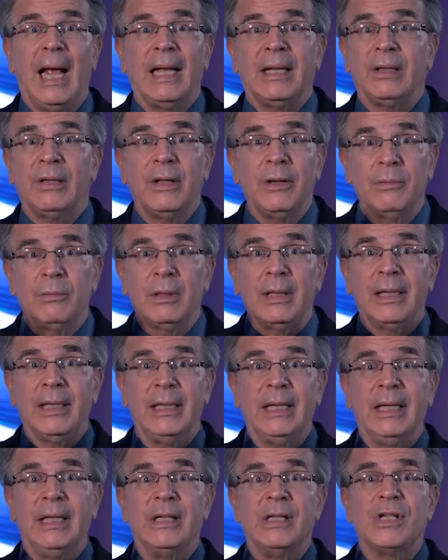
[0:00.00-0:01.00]
and literally
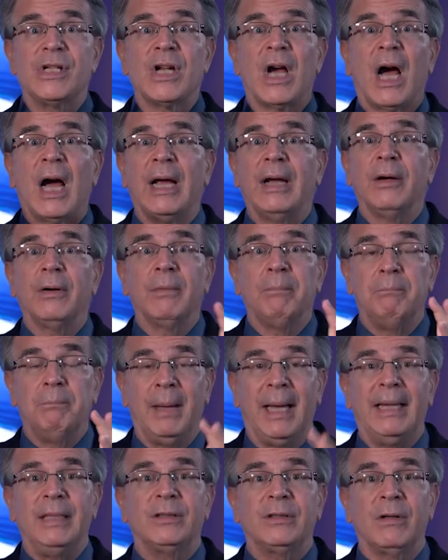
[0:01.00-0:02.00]
the entire
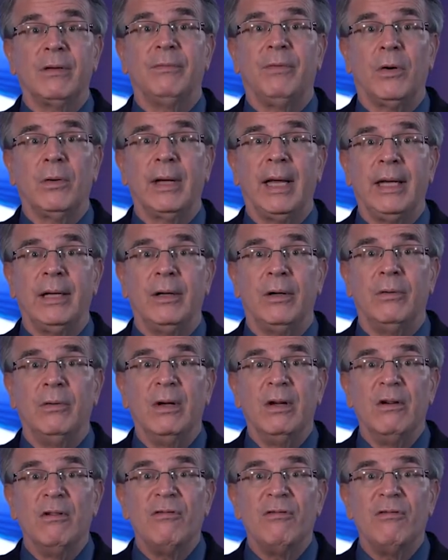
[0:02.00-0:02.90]
base of the volcano